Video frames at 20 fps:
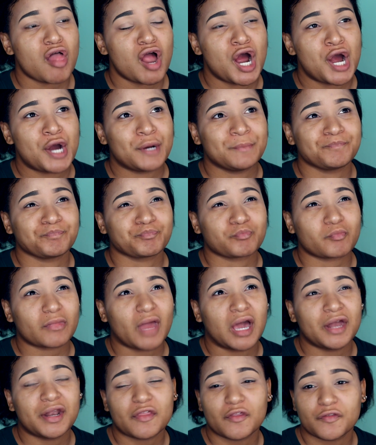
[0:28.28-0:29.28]

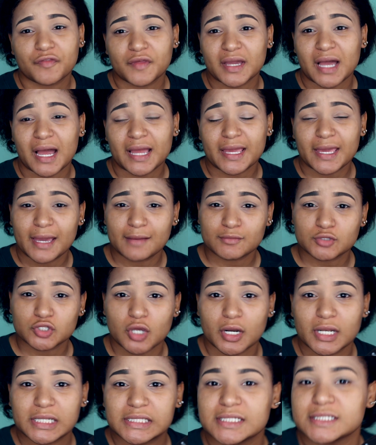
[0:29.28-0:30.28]
Another thing, I am
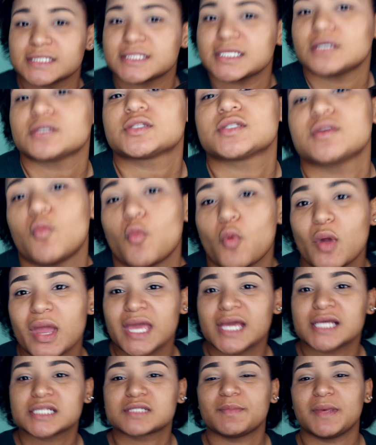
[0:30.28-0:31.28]
starting to sell some
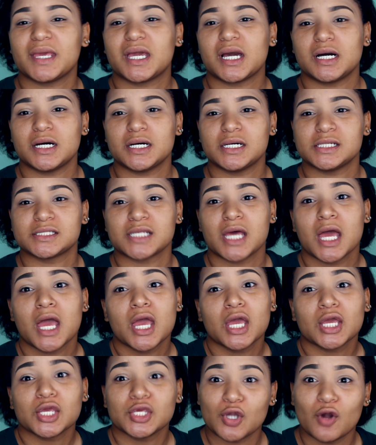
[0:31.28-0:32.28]
wigs because
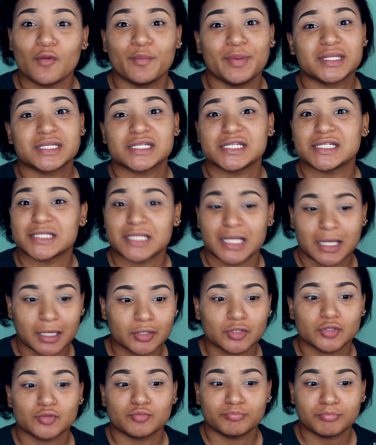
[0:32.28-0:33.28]
your bitch is
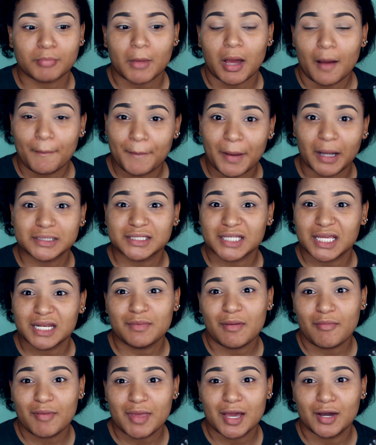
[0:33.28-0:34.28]
about to
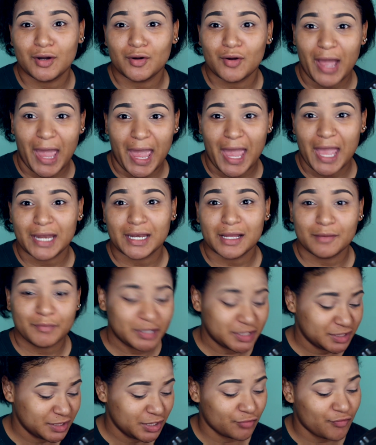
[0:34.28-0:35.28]
get a BBL and a
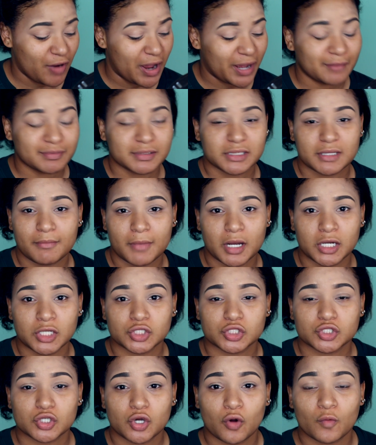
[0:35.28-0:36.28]
bitch need to rack up some
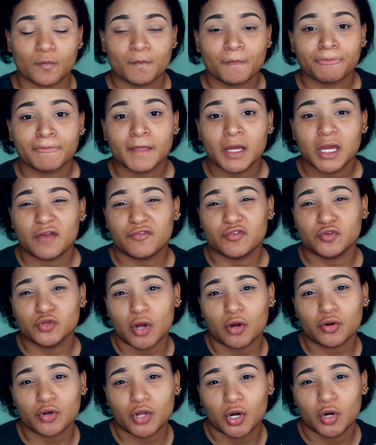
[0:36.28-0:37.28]
money. So if you
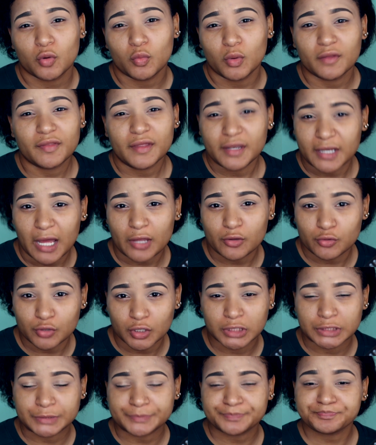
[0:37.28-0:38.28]
don't know, well then now you
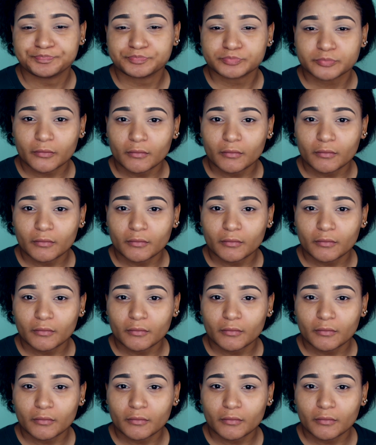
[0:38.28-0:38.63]
know.